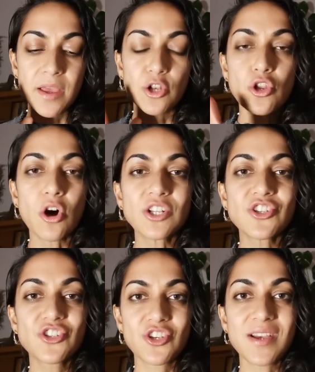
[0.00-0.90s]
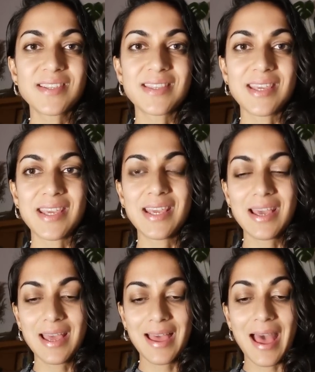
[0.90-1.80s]
not just the
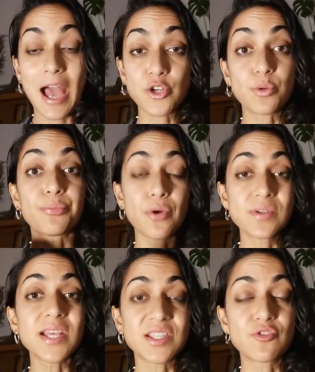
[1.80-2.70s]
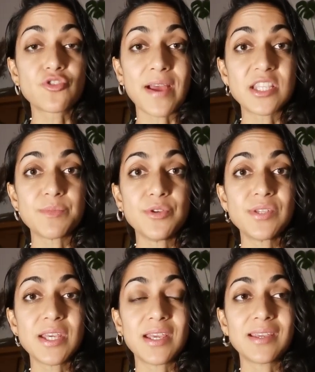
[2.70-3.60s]
actual process of
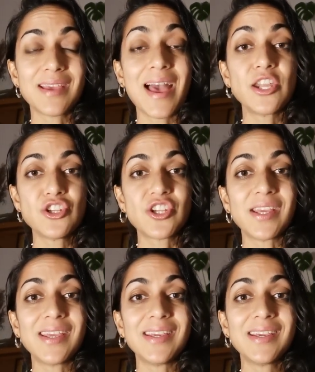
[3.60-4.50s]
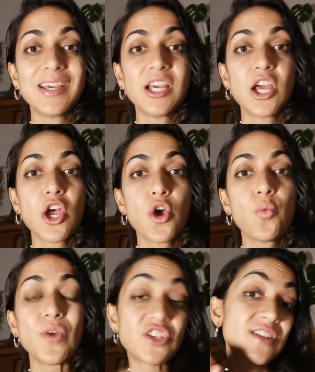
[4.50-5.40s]
transmuting energy
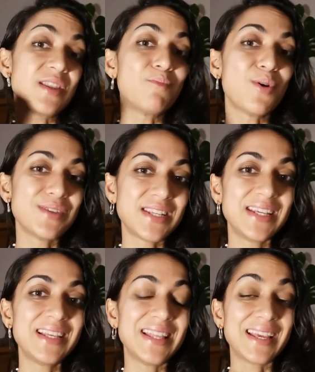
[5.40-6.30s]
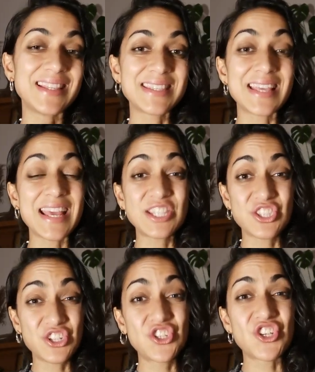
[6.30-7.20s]
which is the most healing. It's
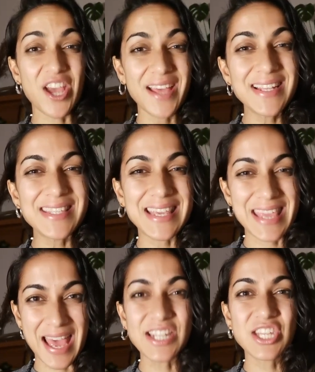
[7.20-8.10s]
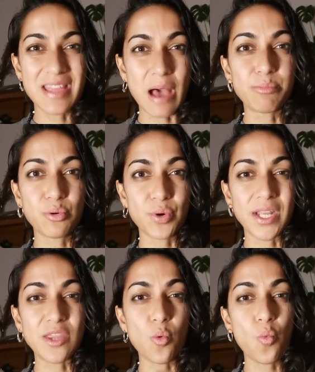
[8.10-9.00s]
the journey to get to that
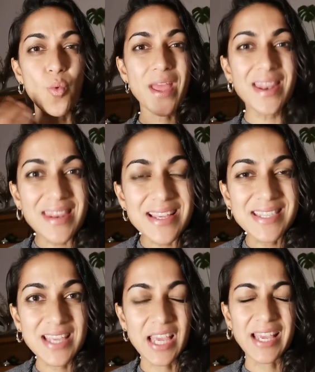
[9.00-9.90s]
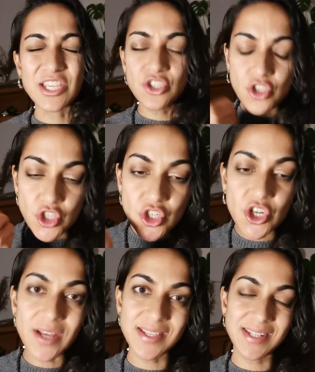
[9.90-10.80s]
point. The witnessing is
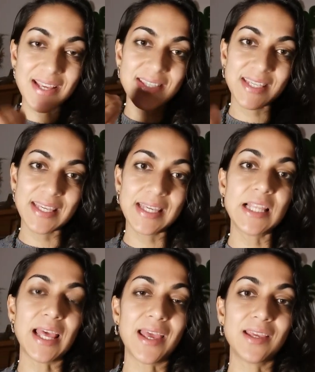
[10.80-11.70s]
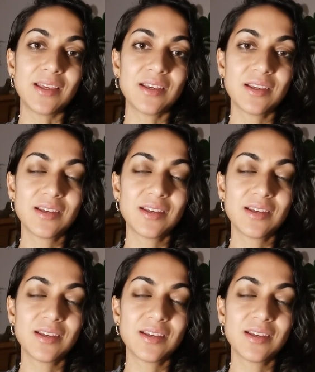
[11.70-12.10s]
just as healing